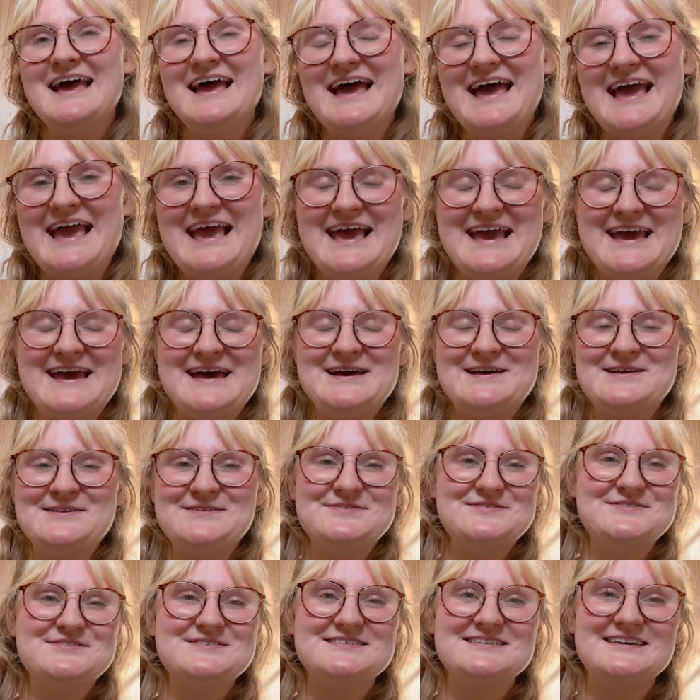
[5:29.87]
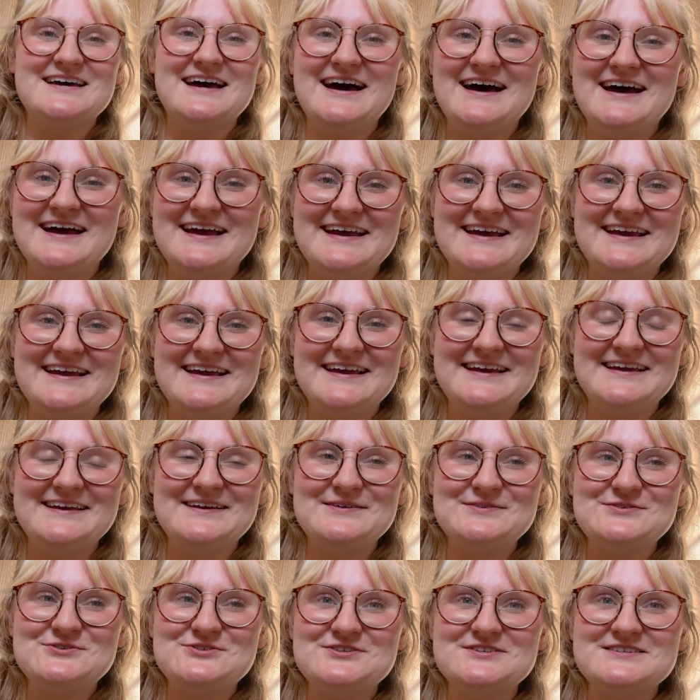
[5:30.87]
And I
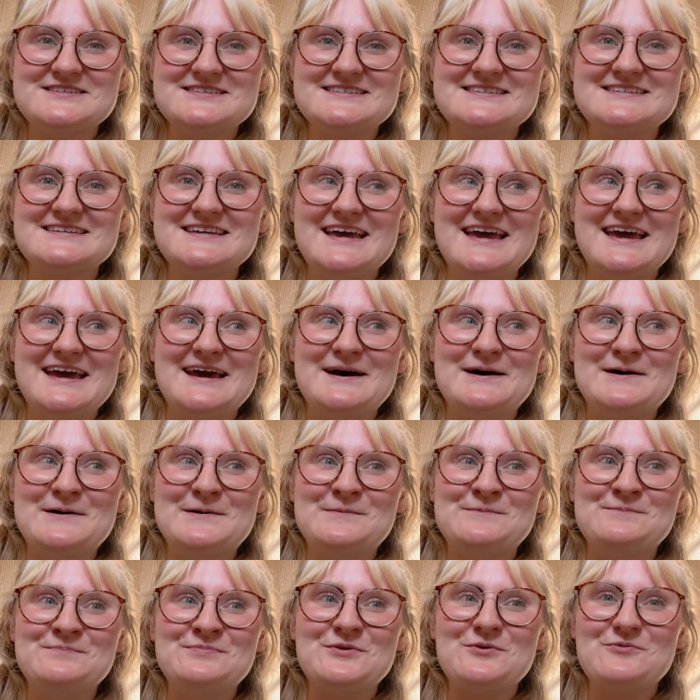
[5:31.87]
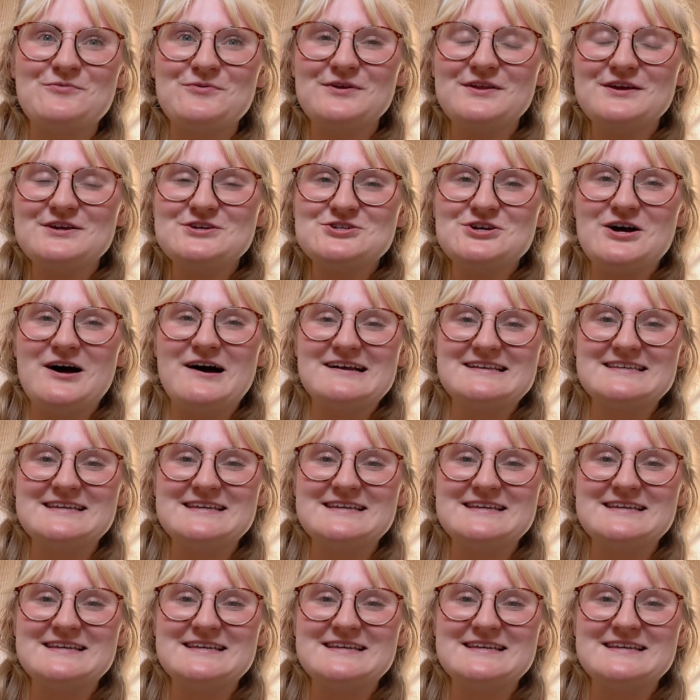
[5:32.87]
just am really shocked,